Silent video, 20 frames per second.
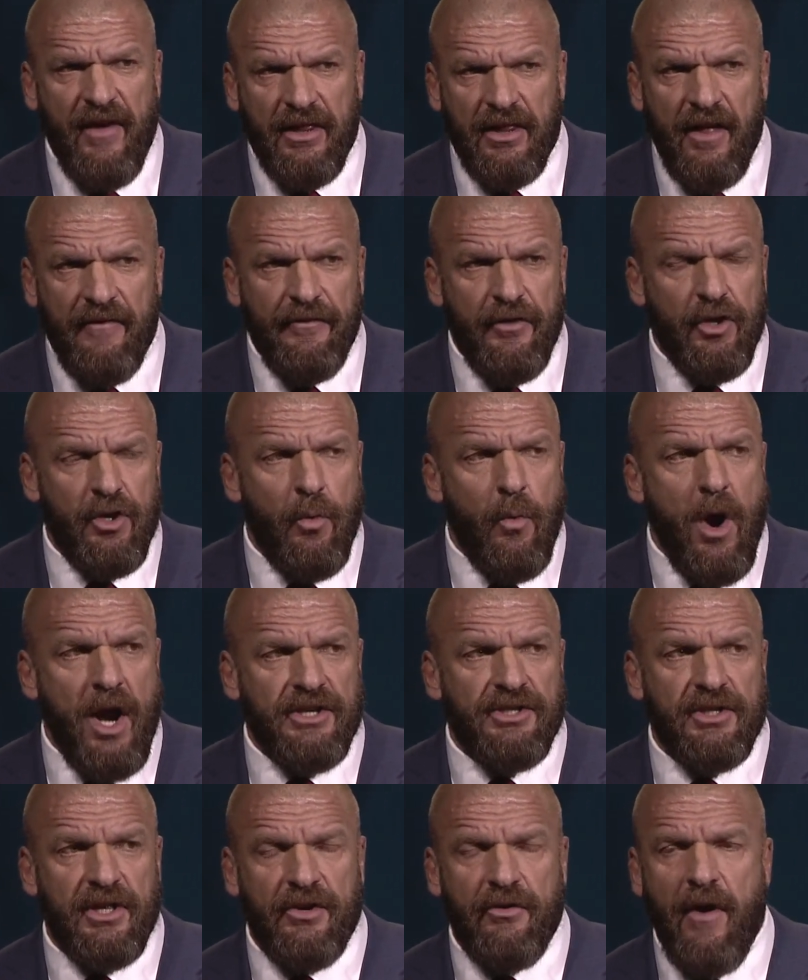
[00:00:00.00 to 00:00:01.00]
I'd love for you to
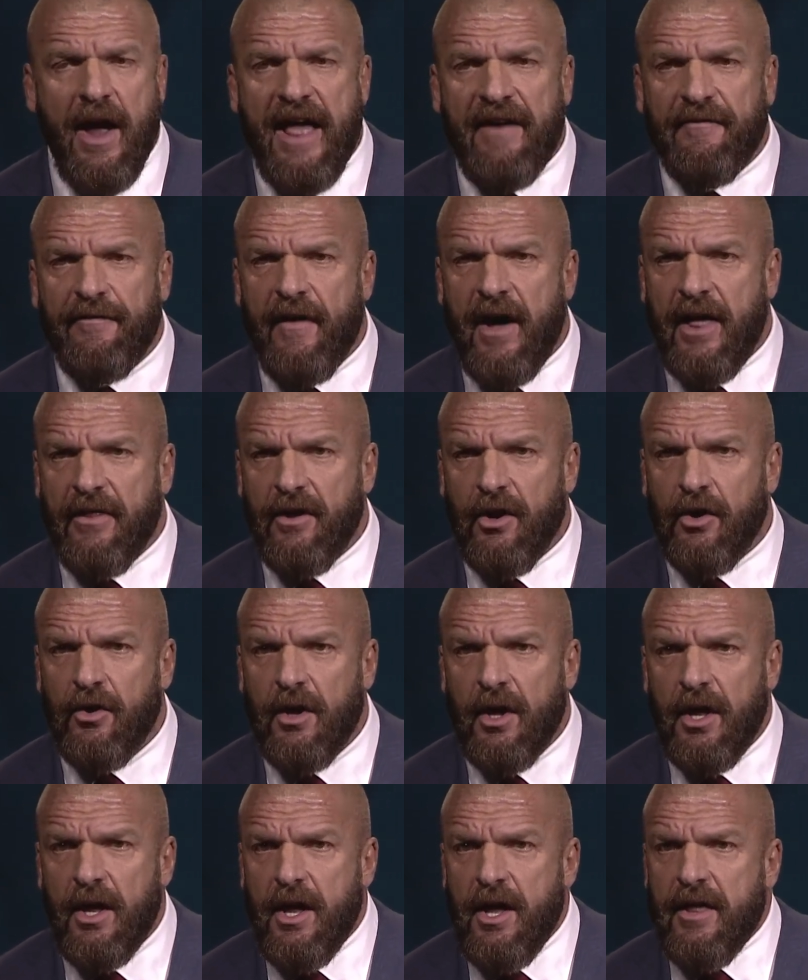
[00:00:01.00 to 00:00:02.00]
watch the grandfather
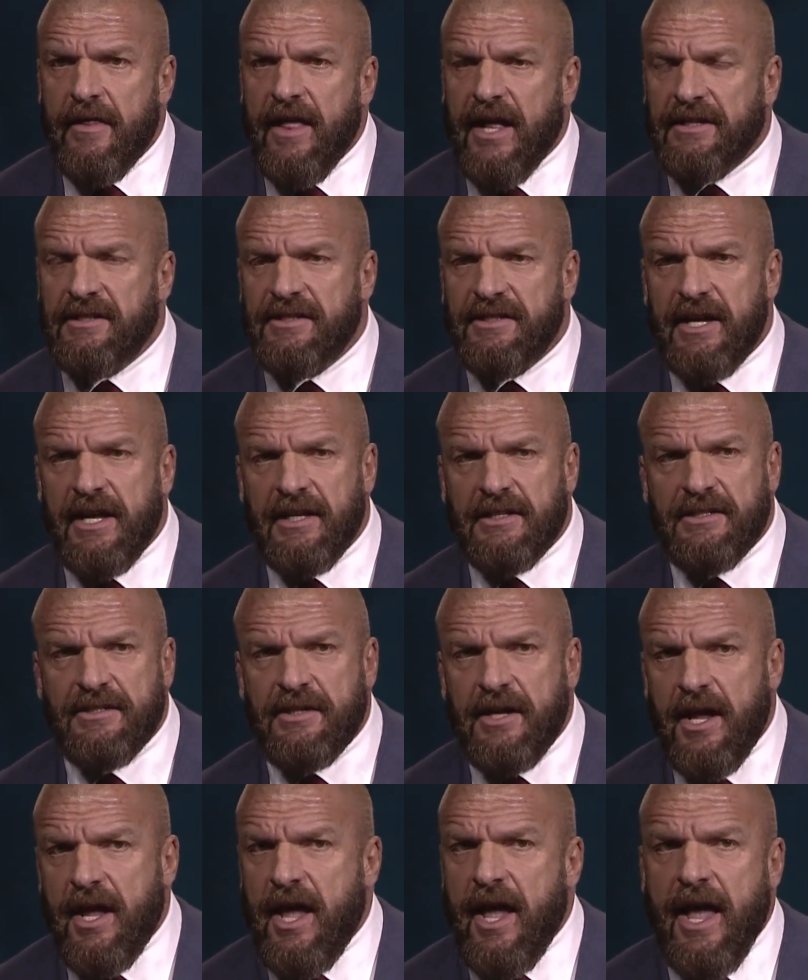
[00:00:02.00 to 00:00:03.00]
that
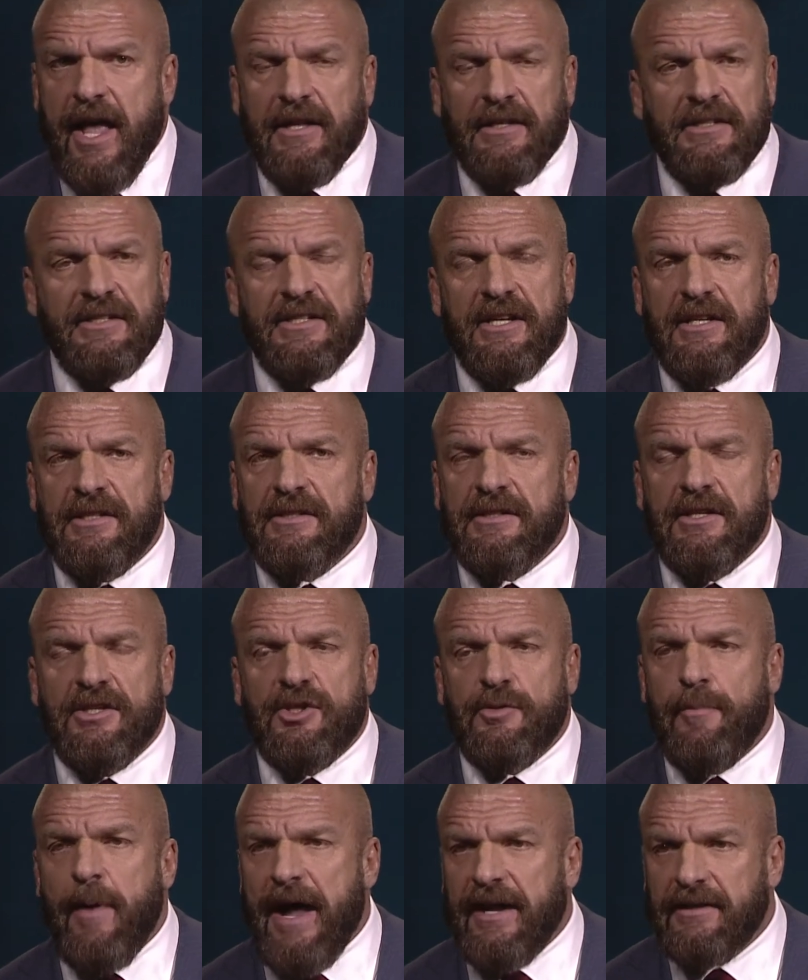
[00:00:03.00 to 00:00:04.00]
sits and sees the
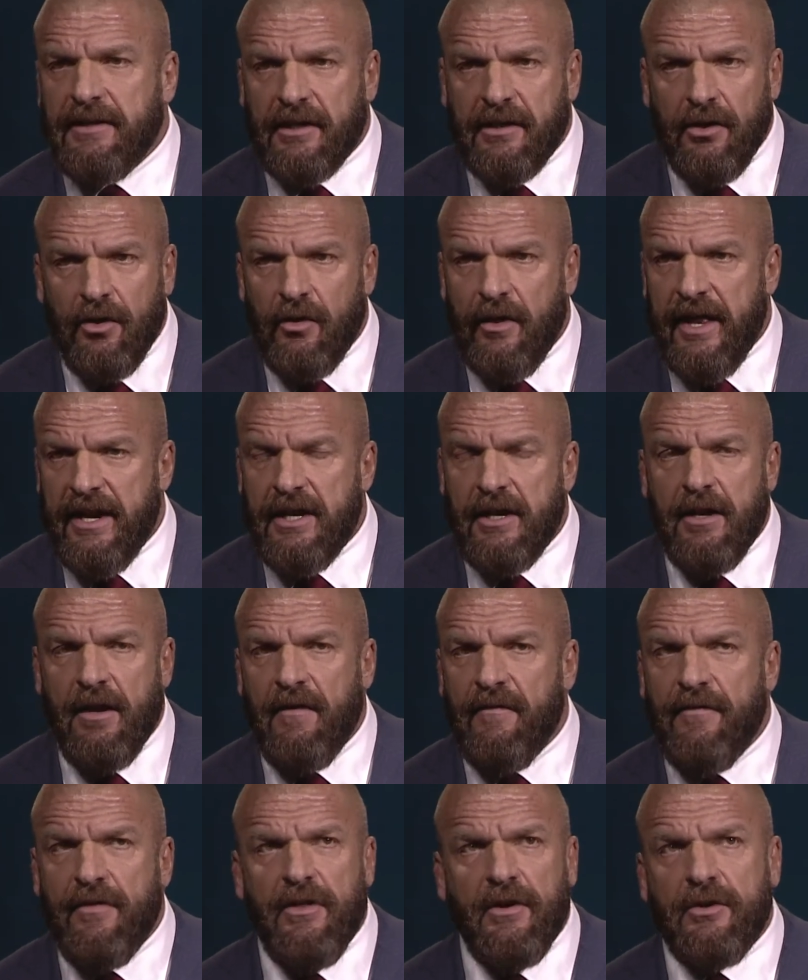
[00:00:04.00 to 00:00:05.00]
spectacle
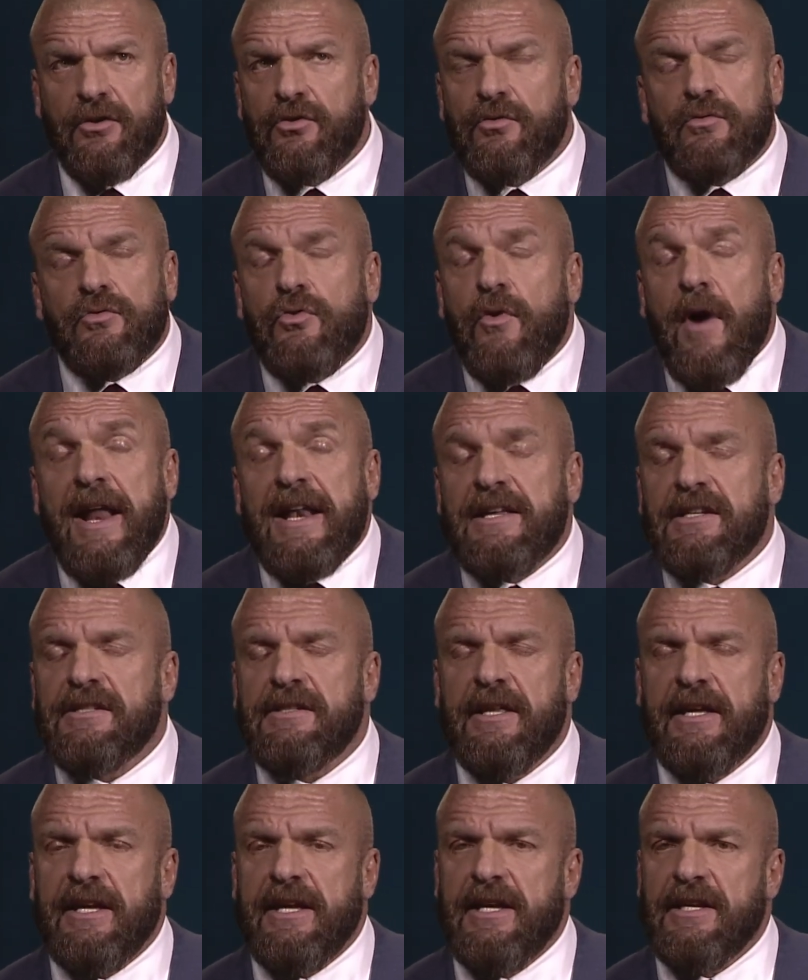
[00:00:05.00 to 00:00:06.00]
of the greatest
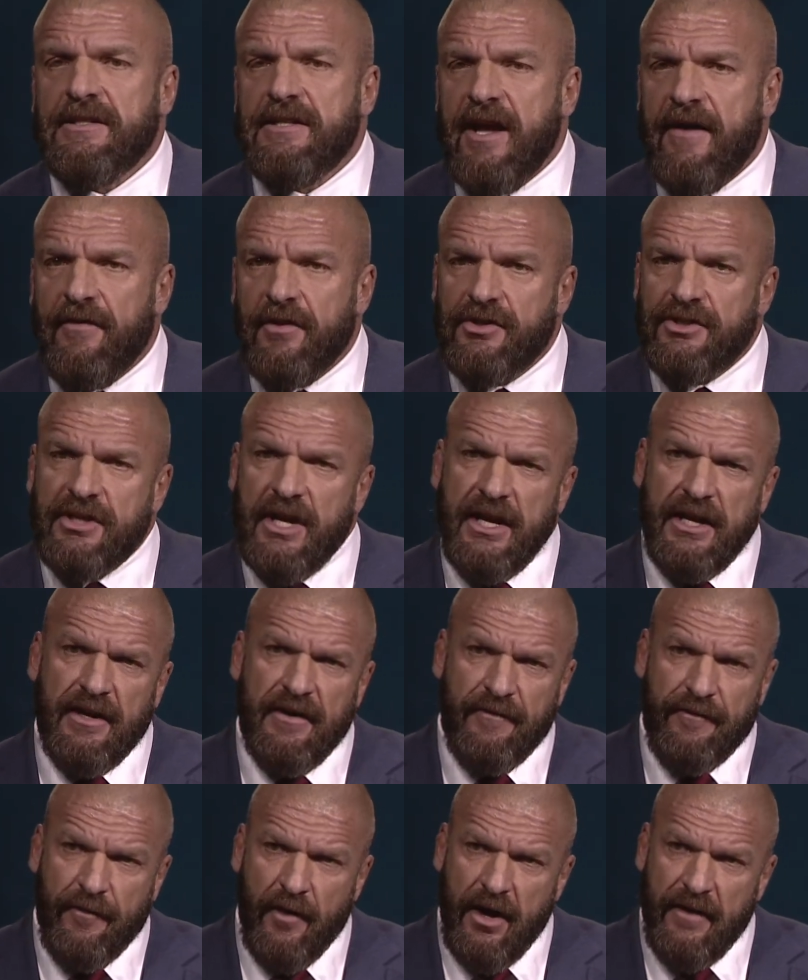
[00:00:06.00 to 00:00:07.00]
thing he has ever seen
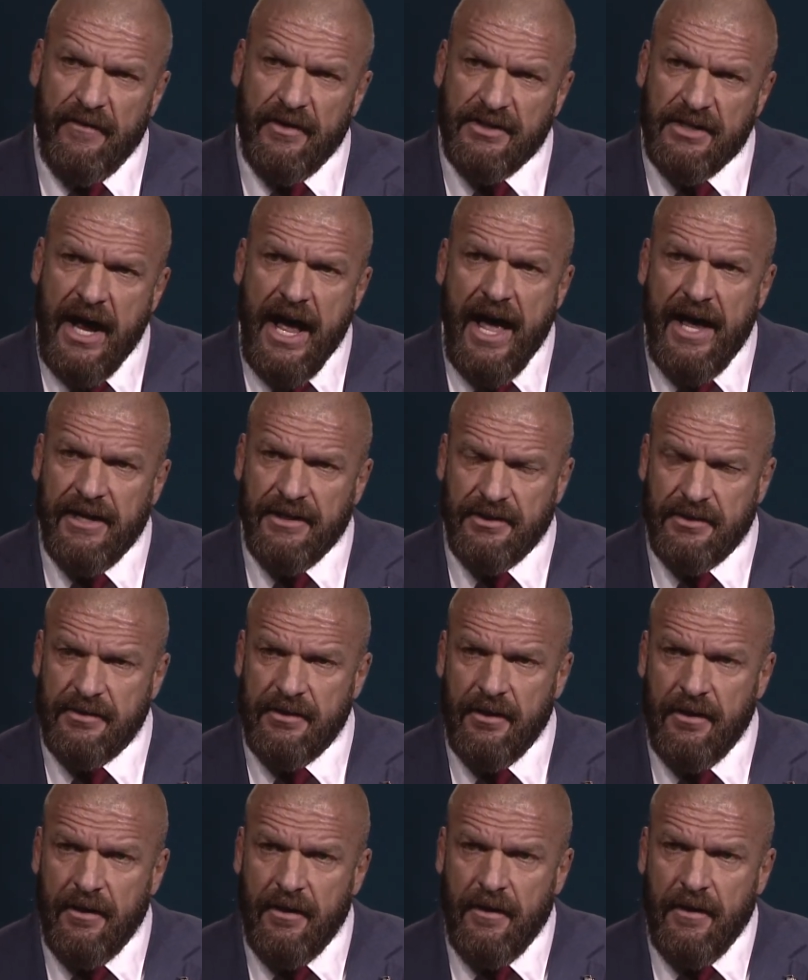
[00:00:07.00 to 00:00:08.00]
in front of his eyes
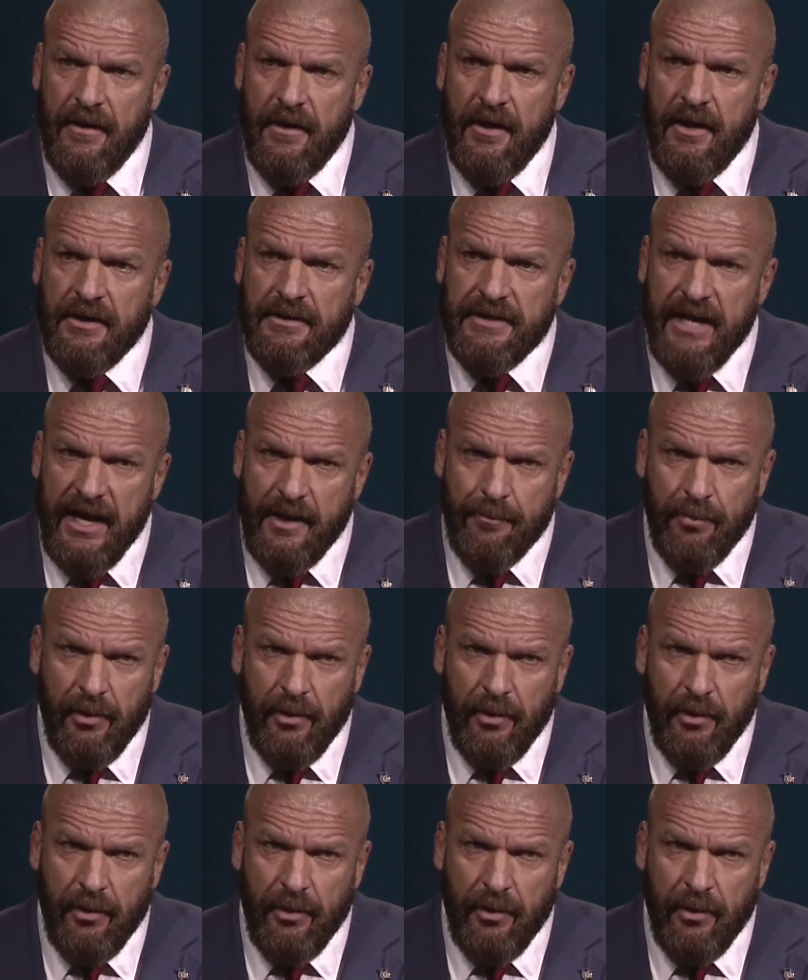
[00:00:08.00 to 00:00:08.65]
take